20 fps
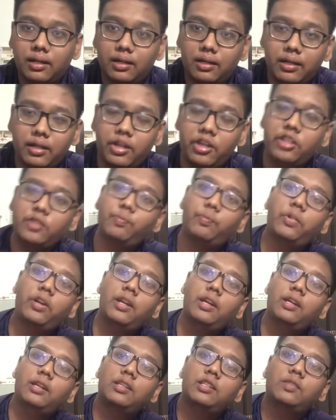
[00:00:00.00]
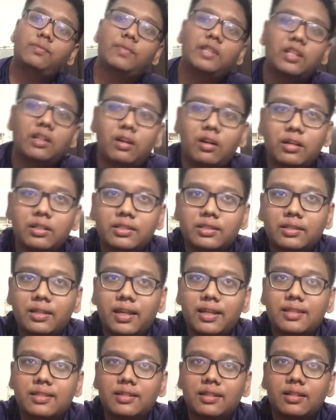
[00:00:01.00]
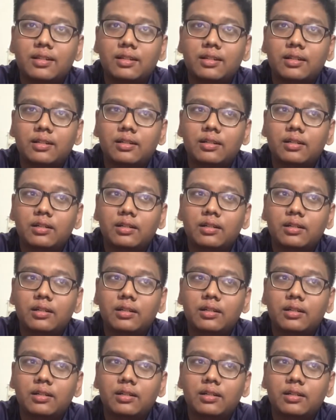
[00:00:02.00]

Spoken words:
hairspray is because as a